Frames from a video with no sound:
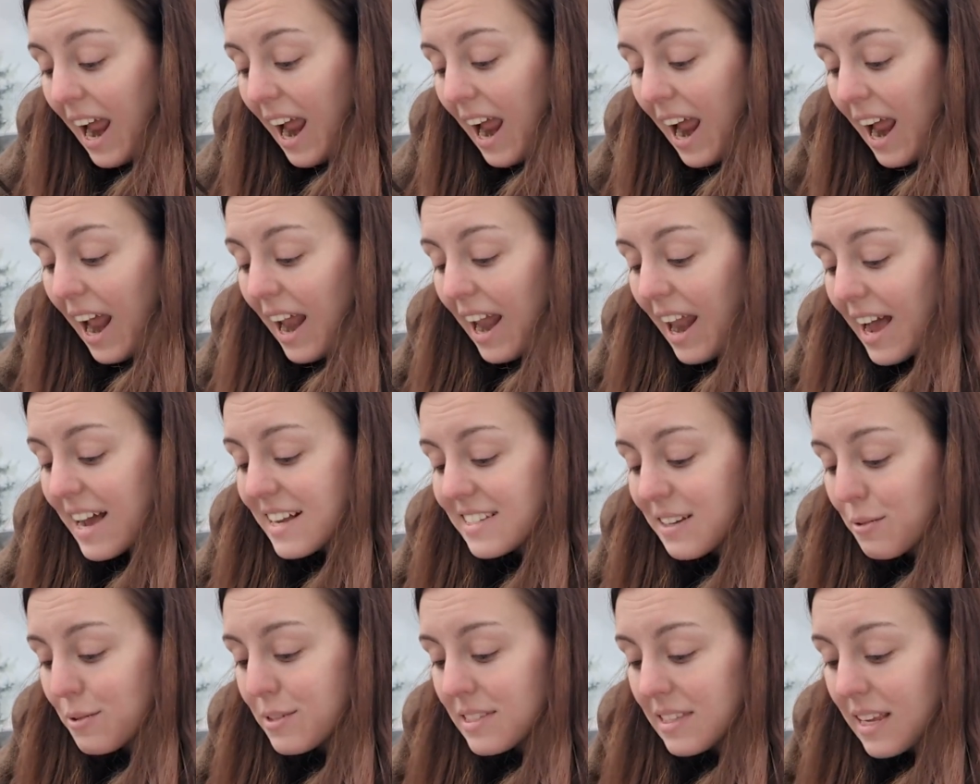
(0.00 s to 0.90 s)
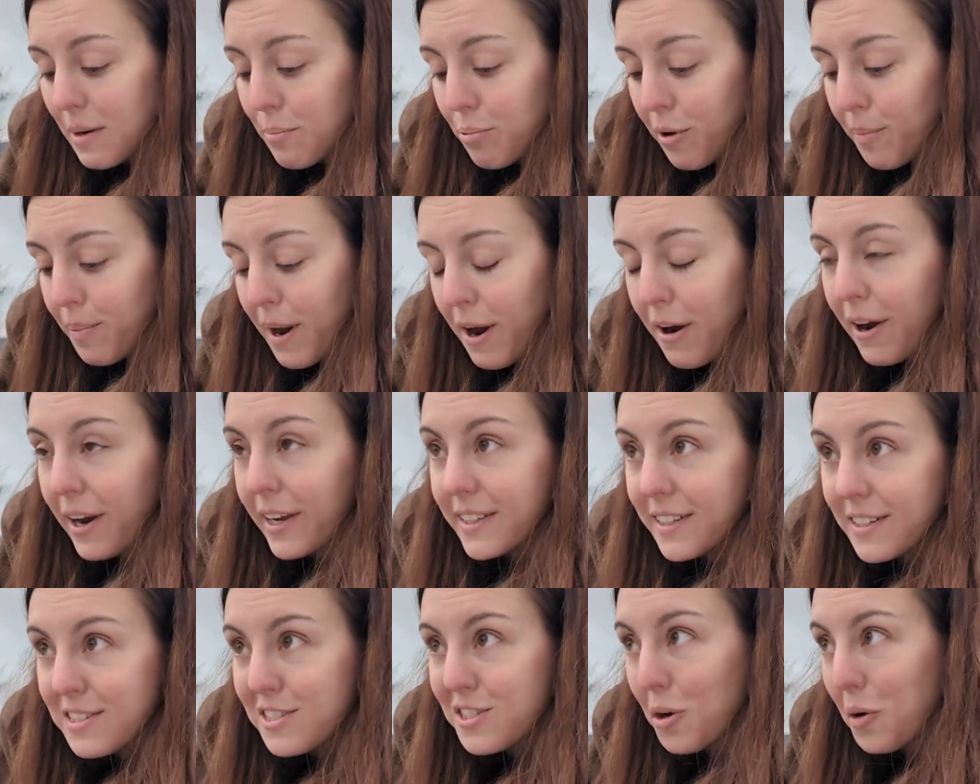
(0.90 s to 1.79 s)
And as I was like preparing
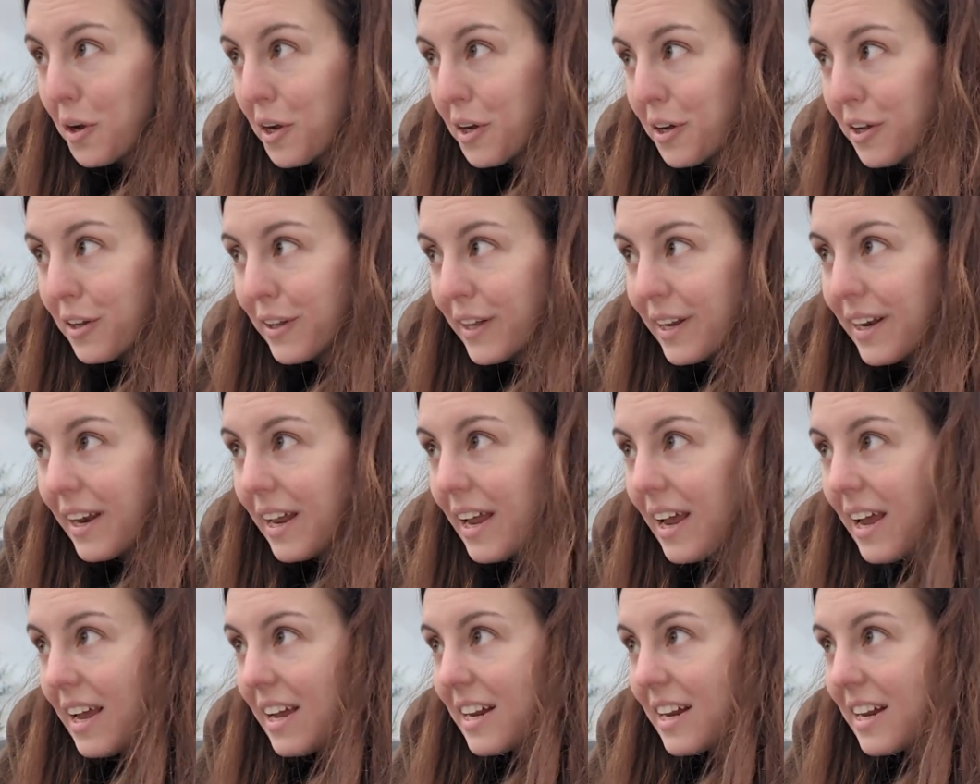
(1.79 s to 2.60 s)
the soil and